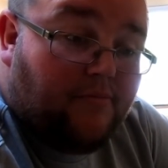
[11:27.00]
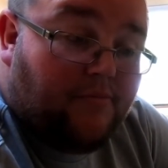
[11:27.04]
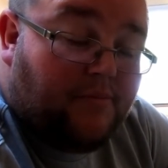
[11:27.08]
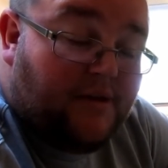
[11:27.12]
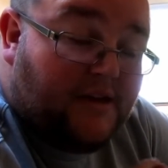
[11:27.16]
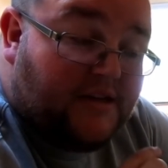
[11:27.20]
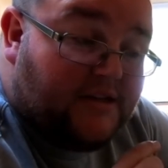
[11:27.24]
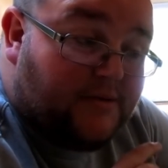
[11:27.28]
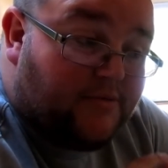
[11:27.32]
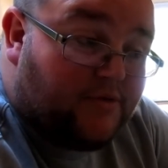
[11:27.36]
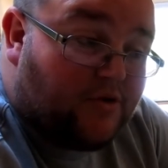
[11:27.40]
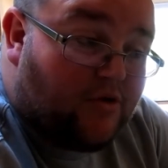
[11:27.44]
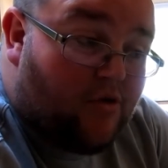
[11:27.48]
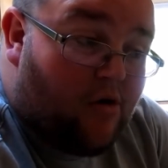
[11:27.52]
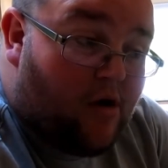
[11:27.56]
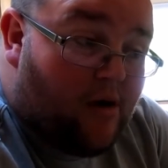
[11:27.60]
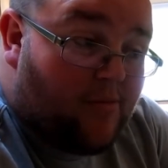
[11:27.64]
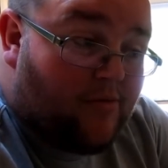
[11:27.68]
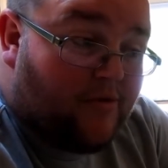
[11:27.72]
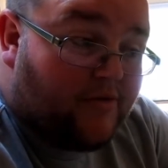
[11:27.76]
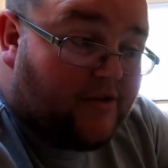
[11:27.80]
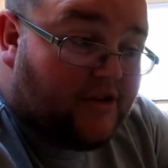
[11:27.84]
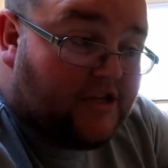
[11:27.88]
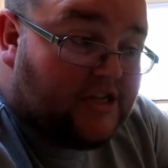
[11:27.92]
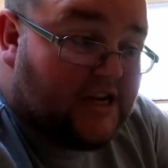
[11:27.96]
be a
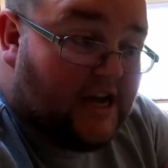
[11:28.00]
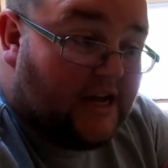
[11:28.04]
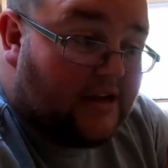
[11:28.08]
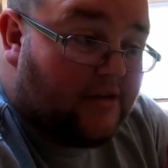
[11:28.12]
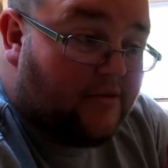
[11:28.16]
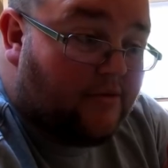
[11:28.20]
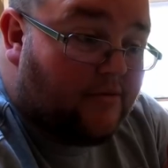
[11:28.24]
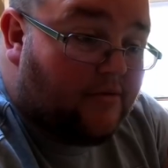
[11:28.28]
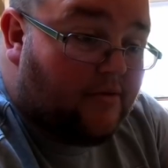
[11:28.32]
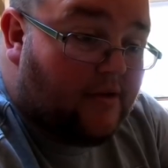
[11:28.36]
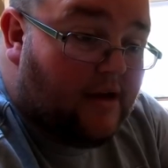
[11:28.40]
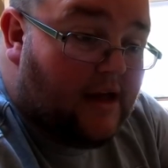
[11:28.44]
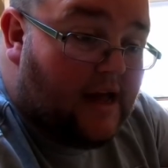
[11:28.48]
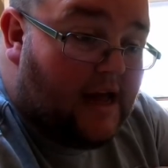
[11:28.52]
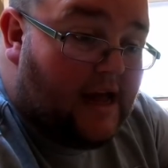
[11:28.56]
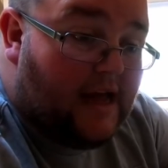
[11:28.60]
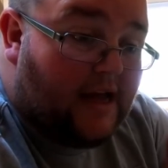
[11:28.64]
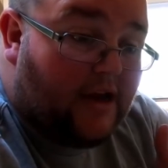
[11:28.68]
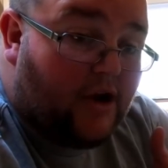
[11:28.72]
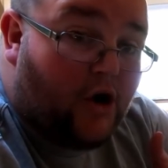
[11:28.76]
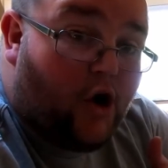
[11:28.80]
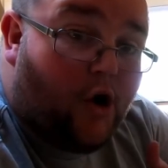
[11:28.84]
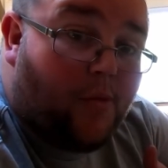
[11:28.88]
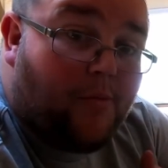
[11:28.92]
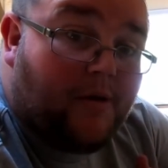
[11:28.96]
subscriber of the channel
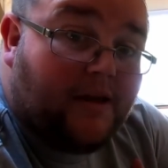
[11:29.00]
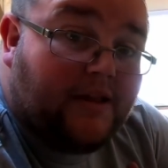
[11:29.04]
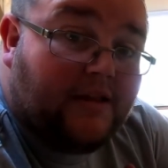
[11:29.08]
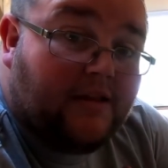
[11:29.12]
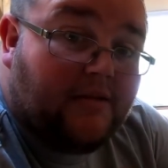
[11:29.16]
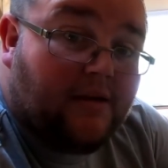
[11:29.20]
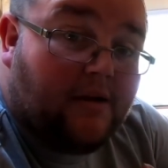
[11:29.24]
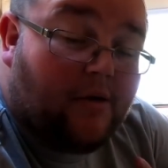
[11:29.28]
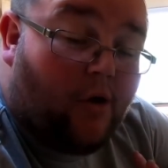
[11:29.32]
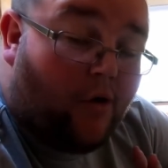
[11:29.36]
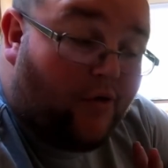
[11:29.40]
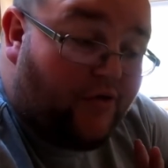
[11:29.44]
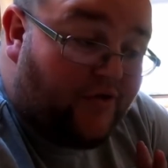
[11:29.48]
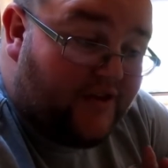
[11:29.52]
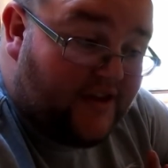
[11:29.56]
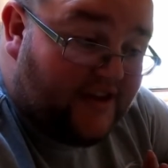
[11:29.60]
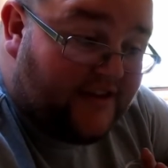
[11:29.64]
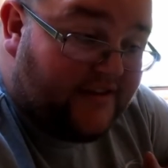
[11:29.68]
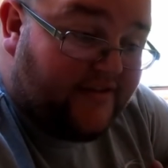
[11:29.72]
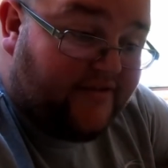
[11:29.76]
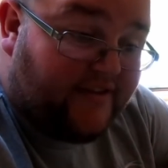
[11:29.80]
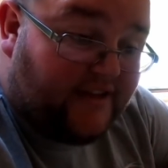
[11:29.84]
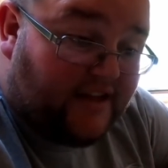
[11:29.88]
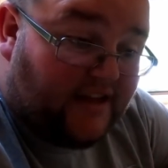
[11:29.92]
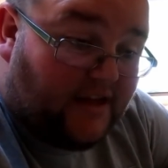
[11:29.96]
and comment on
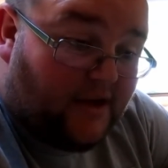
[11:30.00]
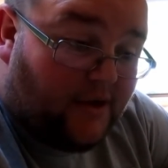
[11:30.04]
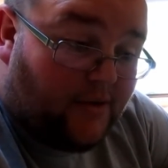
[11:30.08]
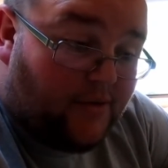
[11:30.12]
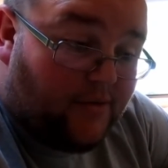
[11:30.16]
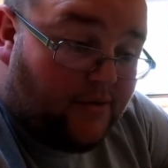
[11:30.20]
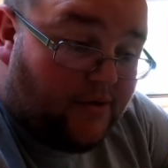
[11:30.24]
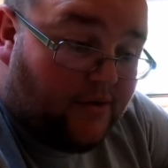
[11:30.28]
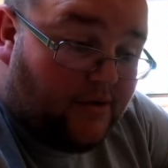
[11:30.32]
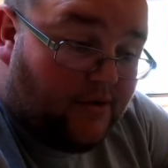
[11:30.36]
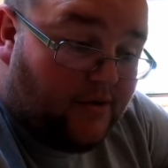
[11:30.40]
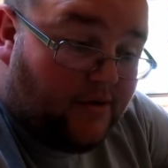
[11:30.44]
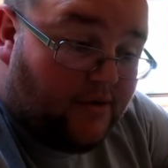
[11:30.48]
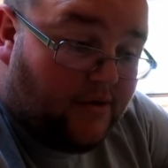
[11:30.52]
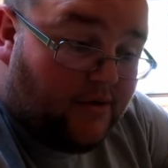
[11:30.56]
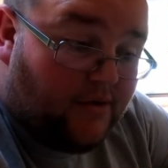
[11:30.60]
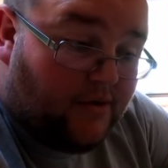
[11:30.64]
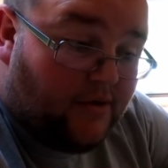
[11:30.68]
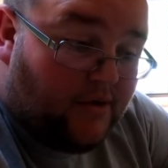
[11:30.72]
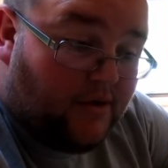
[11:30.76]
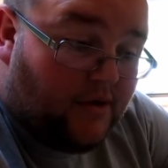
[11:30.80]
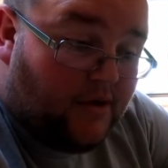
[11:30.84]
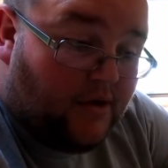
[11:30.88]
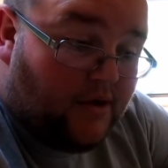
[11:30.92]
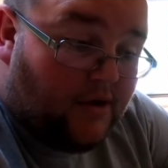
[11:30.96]
this video.
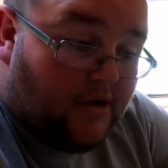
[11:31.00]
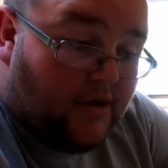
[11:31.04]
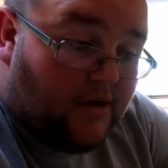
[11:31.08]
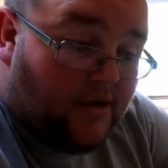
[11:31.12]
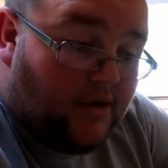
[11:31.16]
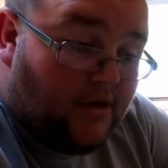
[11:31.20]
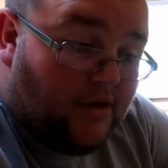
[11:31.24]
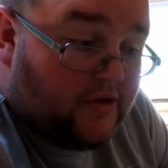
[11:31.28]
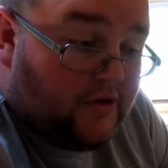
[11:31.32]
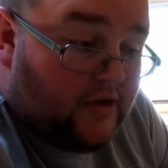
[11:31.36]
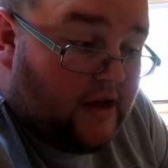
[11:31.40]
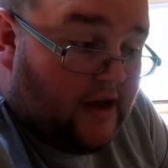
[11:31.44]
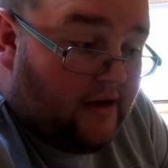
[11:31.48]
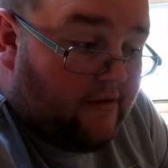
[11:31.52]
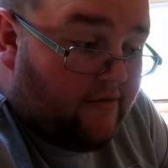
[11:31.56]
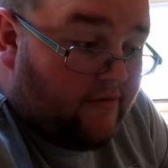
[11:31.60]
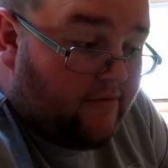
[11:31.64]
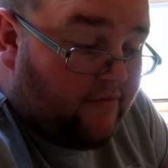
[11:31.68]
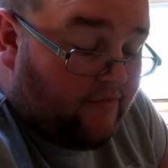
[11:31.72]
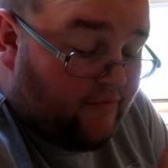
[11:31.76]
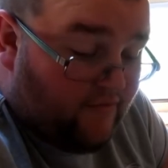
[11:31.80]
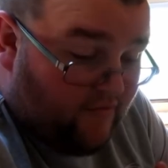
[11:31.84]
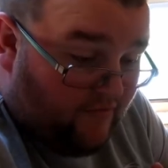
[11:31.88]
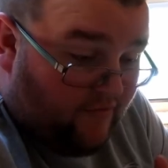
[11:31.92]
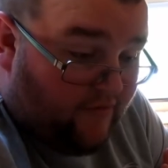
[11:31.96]
So you
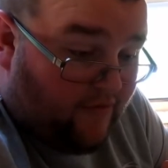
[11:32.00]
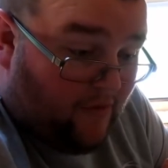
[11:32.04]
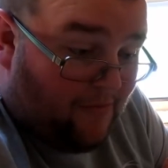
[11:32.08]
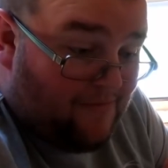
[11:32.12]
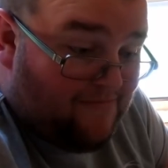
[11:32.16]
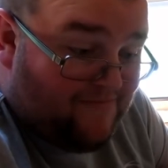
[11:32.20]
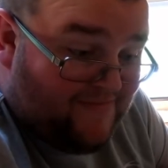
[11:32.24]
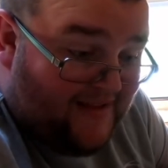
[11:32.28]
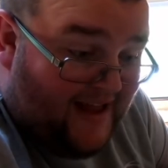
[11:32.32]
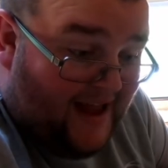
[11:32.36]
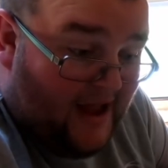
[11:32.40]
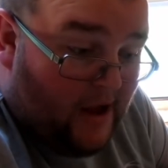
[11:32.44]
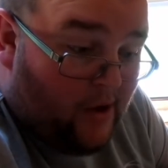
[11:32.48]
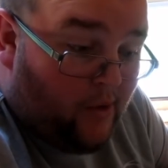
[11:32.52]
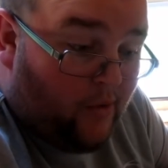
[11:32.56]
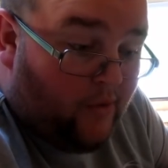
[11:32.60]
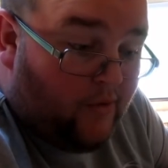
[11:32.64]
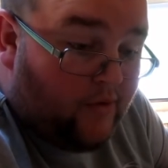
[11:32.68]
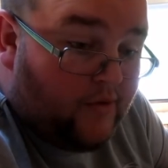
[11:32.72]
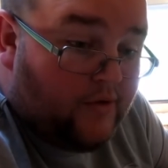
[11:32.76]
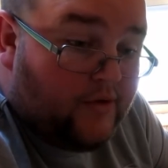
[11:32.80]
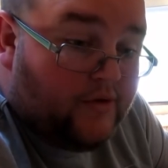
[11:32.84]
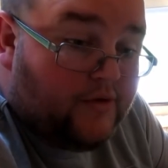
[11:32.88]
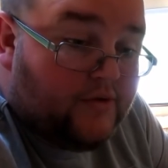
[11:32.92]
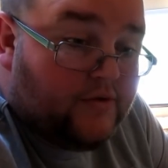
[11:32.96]
have from
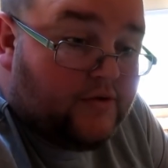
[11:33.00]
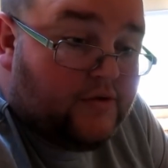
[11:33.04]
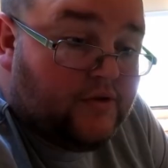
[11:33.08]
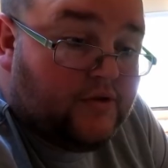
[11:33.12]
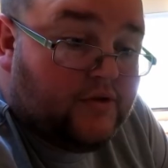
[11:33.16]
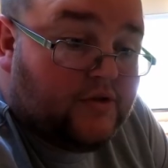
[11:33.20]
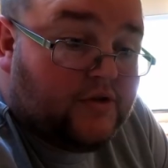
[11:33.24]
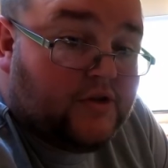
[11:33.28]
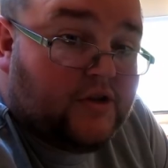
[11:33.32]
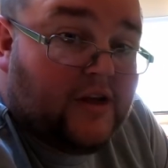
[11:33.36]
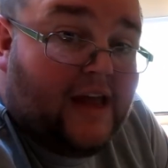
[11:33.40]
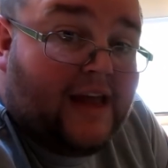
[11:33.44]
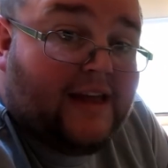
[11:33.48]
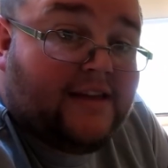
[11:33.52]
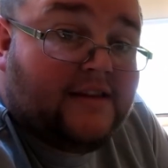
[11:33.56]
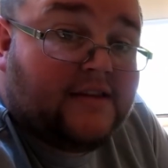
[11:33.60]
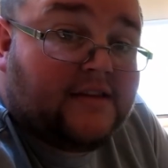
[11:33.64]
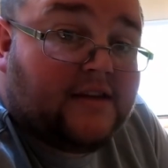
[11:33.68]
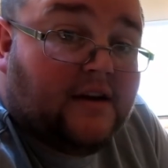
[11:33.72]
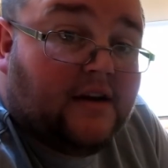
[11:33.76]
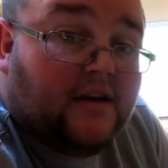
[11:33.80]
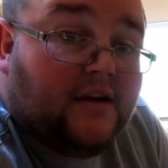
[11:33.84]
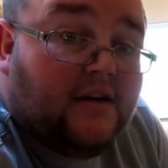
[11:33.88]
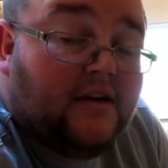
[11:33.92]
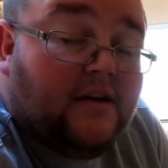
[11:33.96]
now to
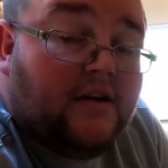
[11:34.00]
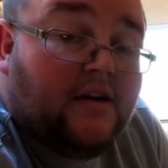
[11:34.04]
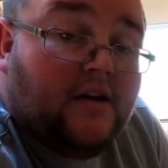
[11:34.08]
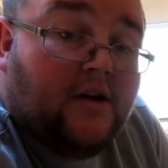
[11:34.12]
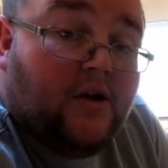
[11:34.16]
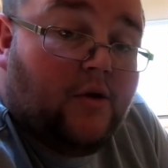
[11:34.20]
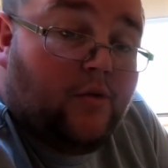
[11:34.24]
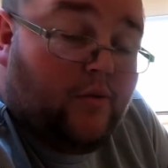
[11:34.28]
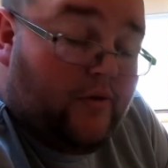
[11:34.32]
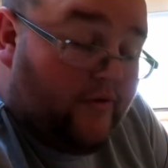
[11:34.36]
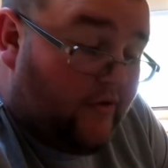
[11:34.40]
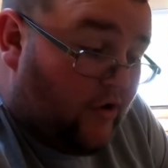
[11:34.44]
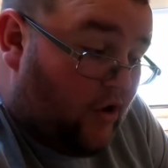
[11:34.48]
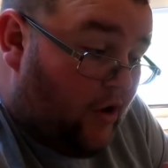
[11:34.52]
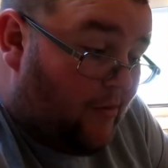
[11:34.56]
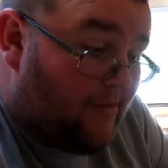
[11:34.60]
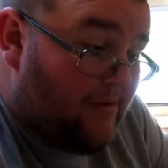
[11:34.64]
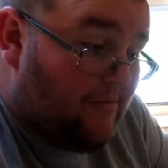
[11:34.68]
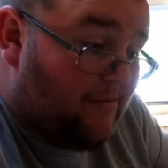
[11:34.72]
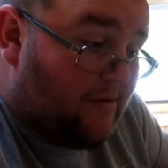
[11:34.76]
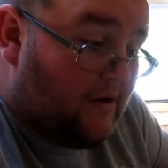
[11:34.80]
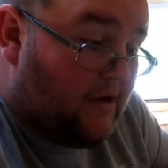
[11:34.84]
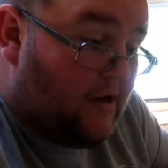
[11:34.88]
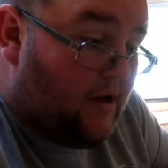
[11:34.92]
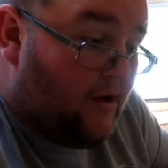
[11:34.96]
enter with a
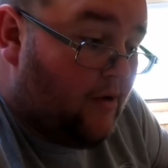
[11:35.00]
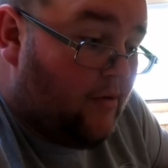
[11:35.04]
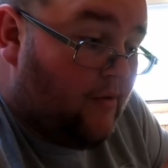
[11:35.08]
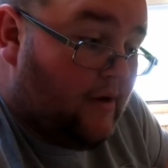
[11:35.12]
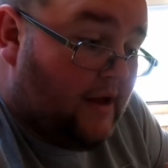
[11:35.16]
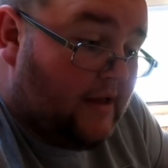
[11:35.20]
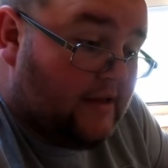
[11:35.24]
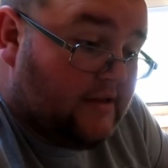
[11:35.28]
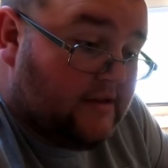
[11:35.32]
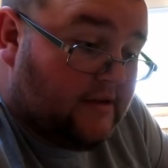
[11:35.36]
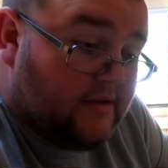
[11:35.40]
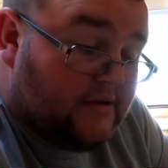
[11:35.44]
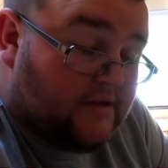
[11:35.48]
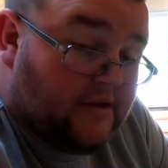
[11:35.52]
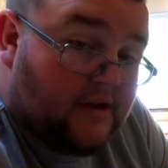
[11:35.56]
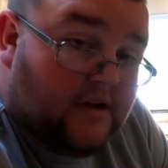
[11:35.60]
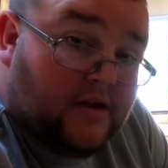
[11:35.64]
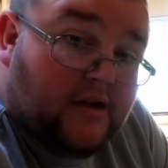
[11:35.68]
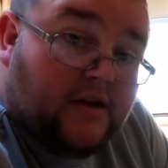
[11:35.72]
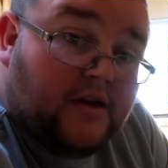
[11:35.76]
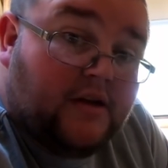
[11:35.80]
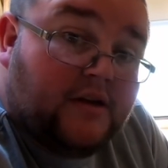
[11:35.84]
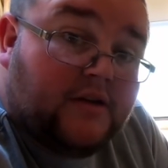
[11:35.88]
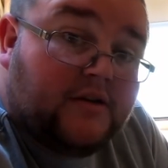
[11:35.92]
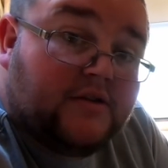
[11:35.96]
comment below and
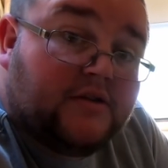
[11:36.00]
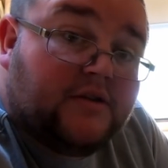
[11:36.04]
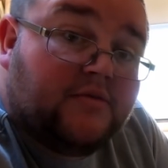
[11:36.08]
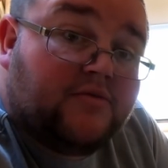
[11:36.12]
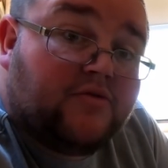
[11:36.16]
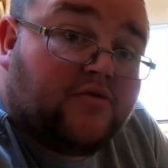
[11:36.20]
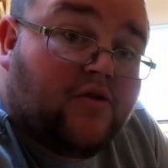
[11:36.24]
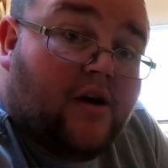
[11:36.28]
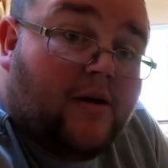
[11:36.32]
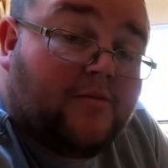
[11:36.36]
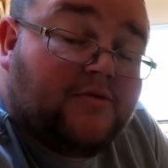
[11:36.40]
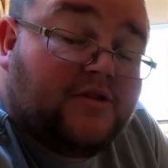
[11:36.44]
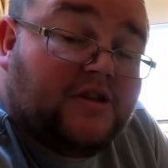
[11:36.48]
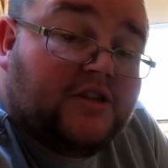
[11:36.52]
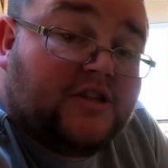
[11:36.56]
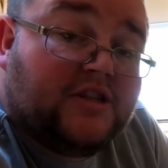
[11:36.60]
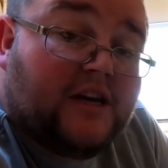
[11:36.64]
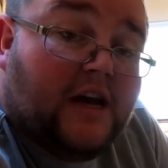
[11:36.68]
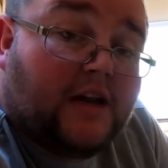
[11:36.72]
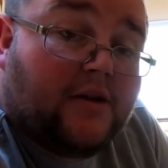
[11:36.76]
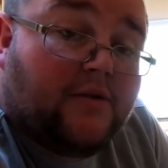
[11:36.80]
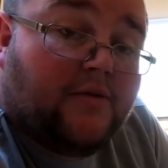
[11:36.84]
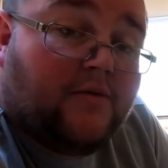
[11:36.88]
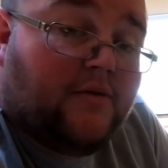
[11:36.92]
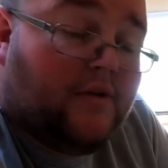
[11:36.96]
subscribe to the
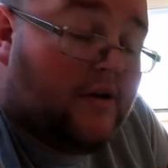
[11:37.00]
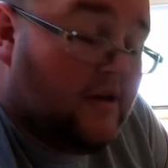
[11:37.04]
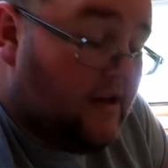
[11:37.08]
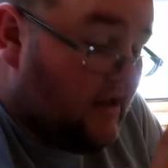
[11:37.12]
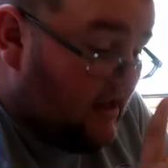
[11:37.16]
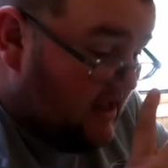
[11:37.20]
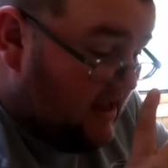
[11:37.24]
channel,